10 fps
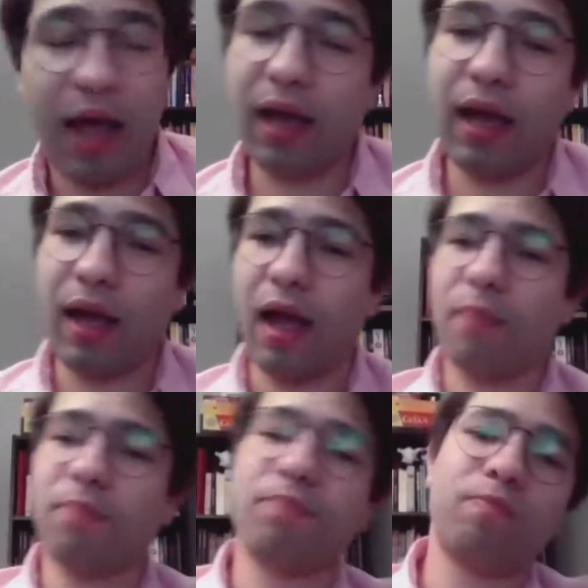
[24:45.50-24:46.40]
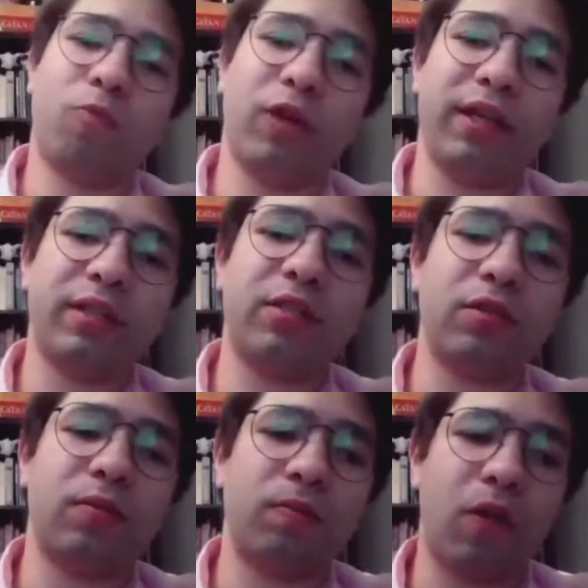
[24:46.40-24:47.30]
Uh, willing
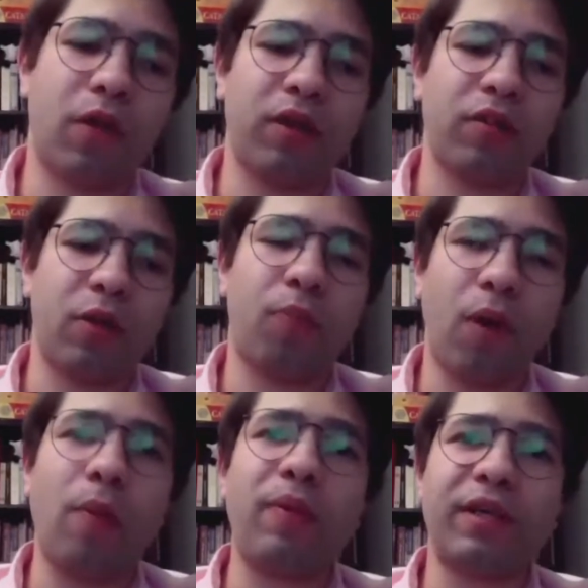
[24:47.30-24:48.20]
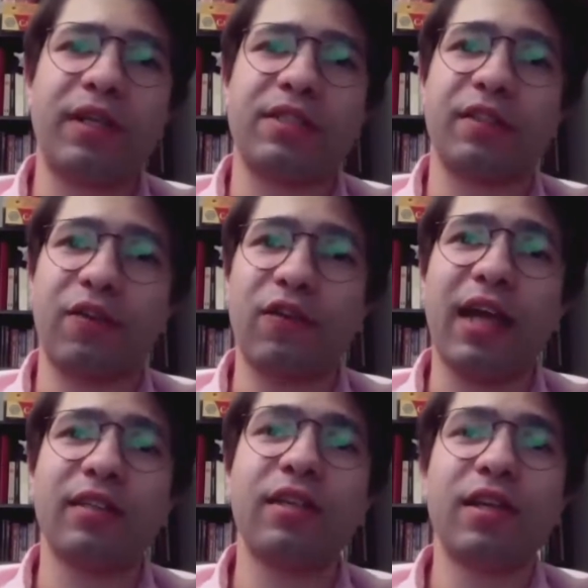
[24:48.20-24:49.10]
to argue that it probably doesn't. In
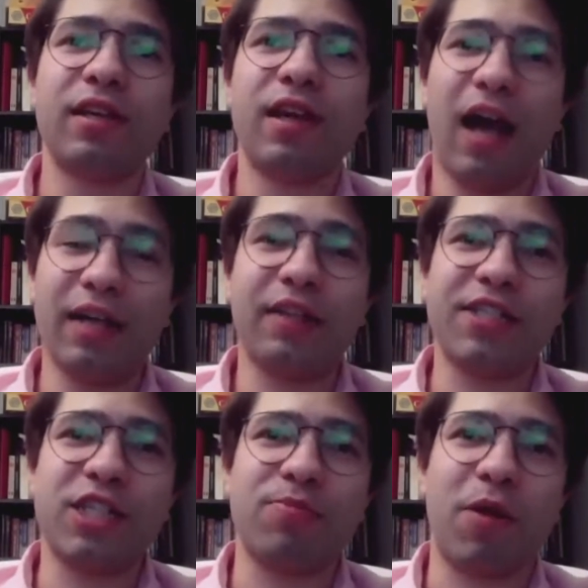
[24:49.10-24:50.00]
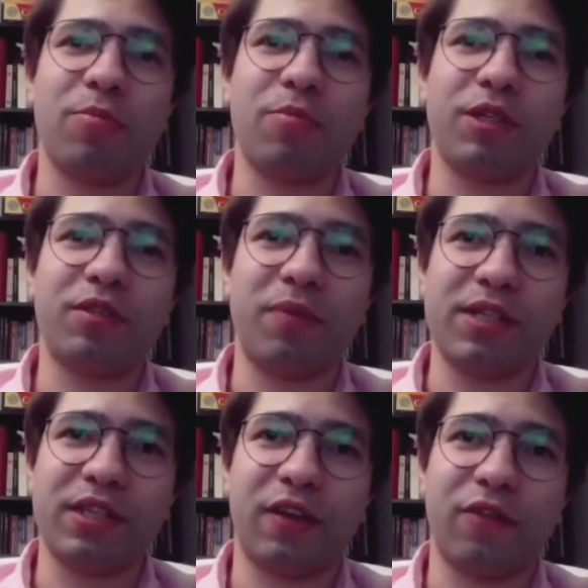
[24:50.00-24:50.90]
fact, I did this experiment
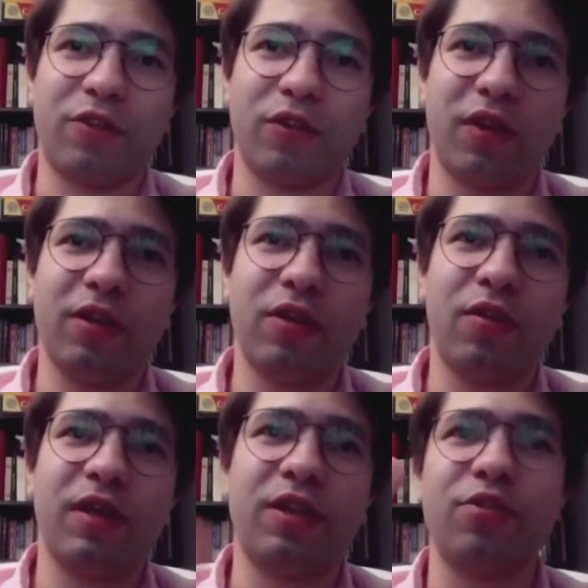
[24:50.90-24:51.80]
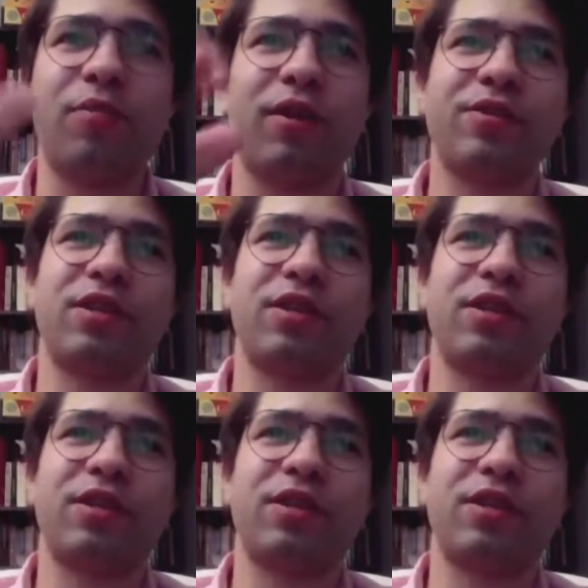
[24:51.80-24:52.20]
myself not too long ago, and here are my